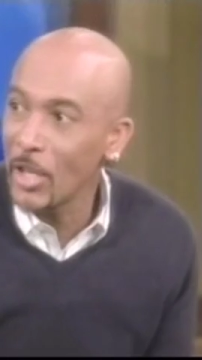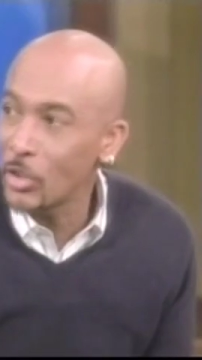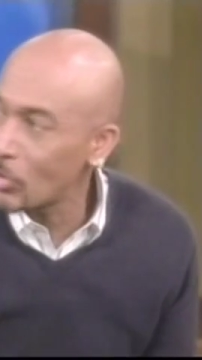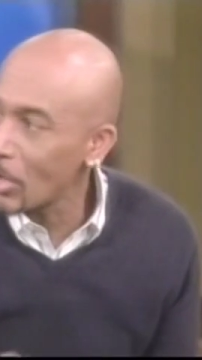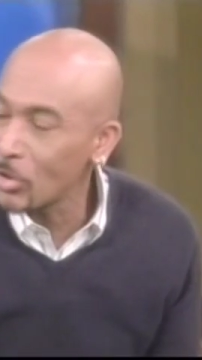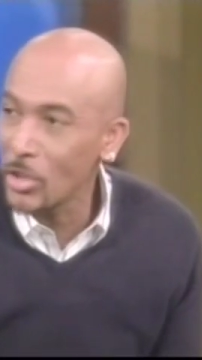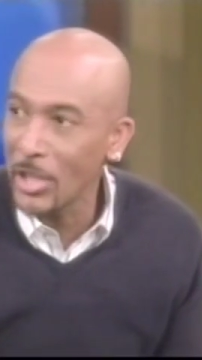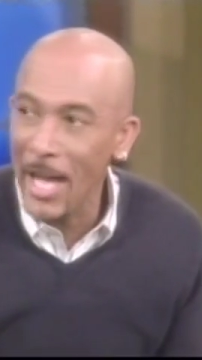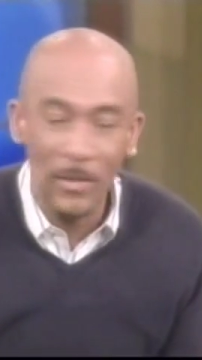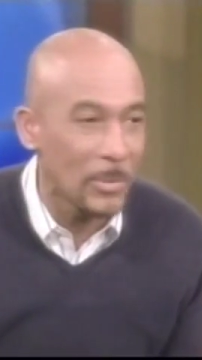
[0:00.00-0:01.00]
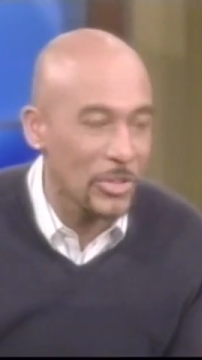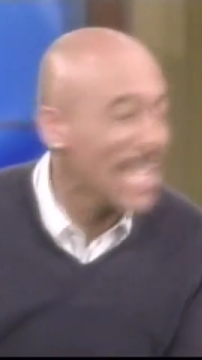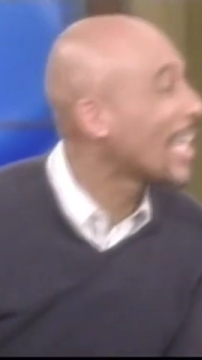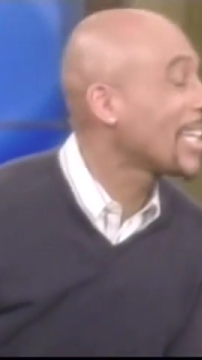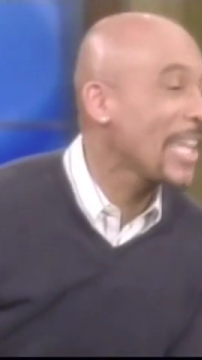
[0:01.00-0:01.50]
instructors allow them to
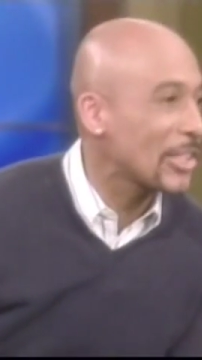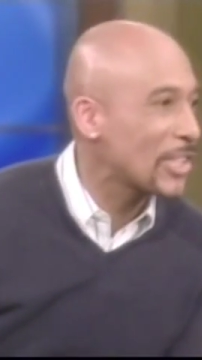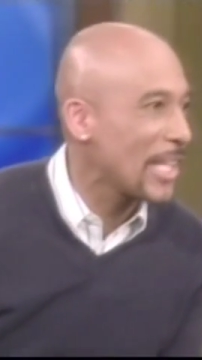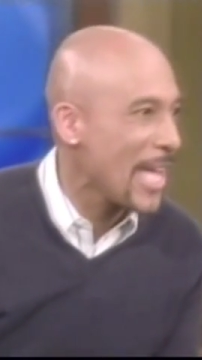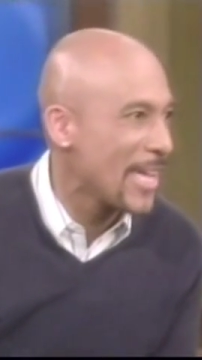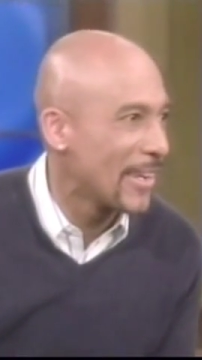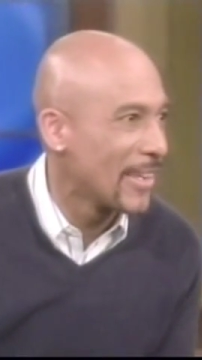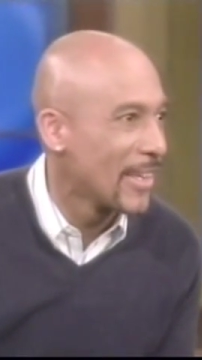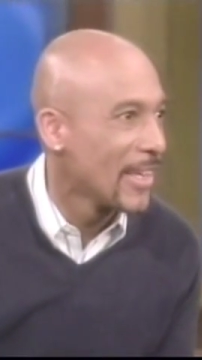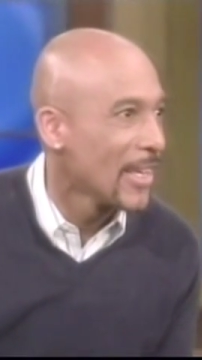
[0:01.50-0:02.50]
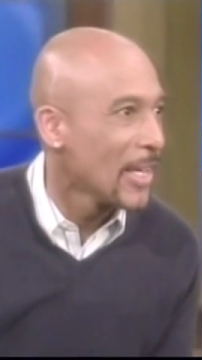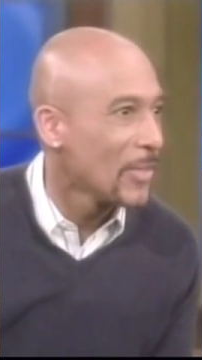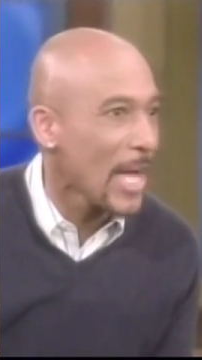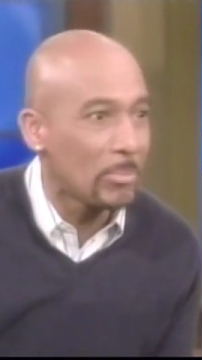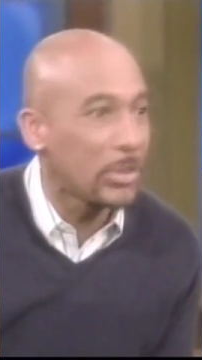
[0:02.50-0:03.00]
take a kick to the head.
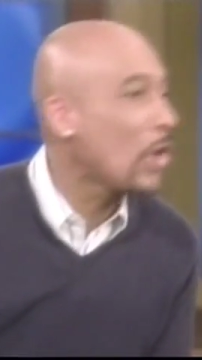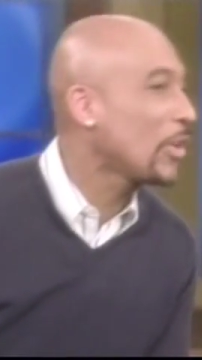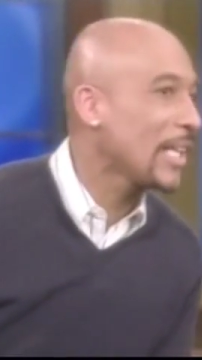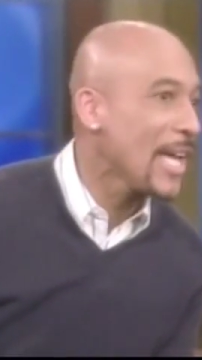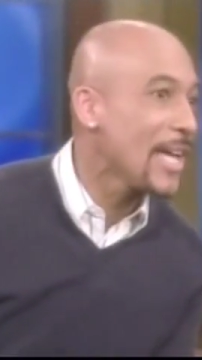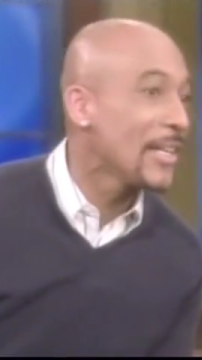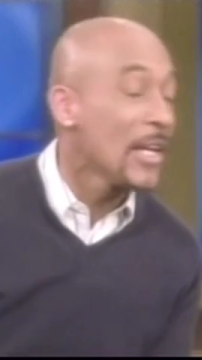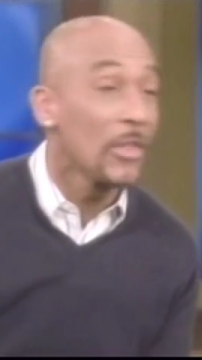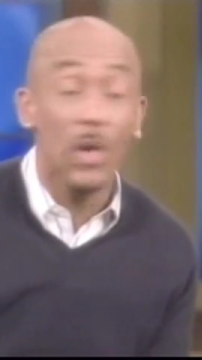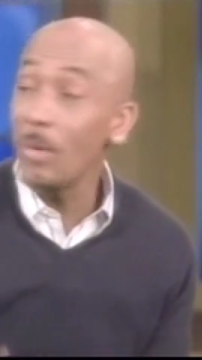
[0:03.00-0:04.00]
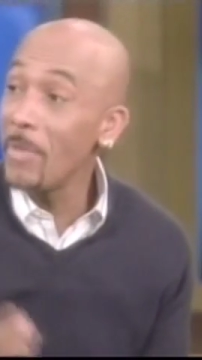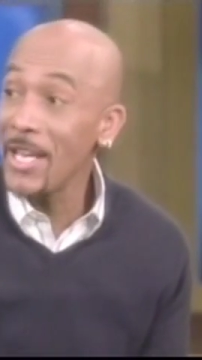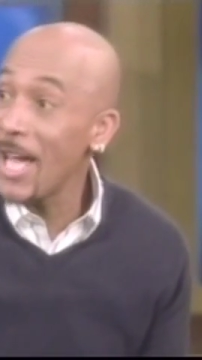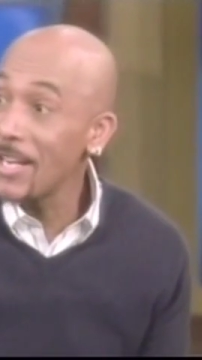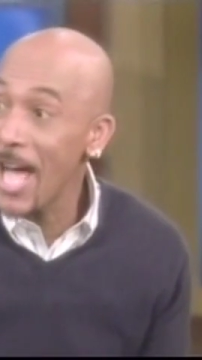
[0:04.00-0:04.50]
That blow to the head, though it
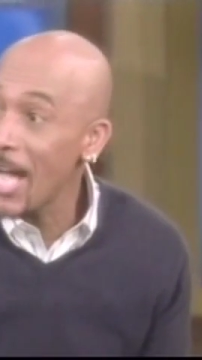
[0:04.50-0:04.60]
may not